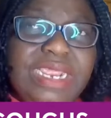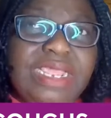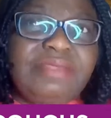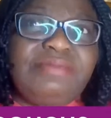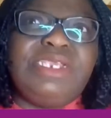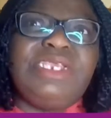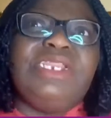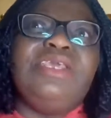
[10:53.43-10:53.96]

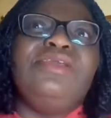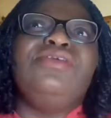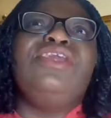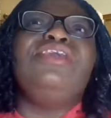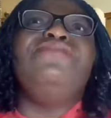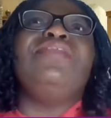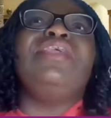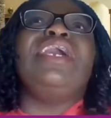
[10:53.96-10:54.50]
especially
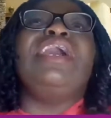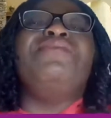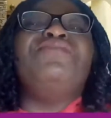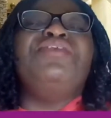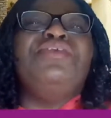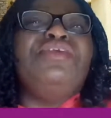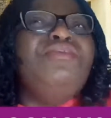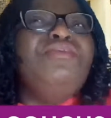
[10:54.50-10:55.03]
if they're
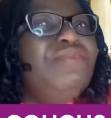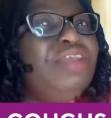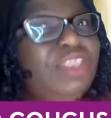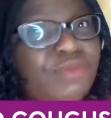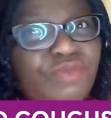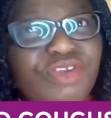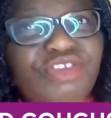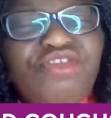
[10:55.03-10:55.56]
having
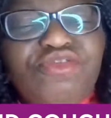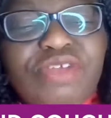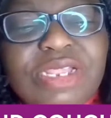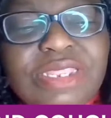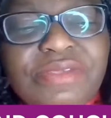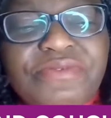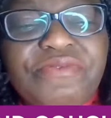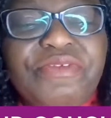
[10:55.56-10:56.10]
respiratory
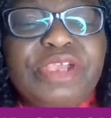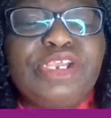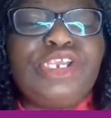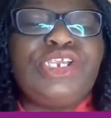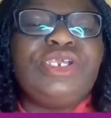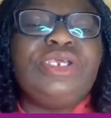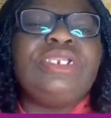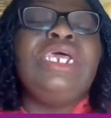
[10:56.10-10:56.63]
tract
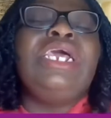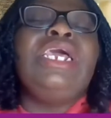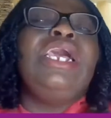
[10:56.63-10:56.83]
infection.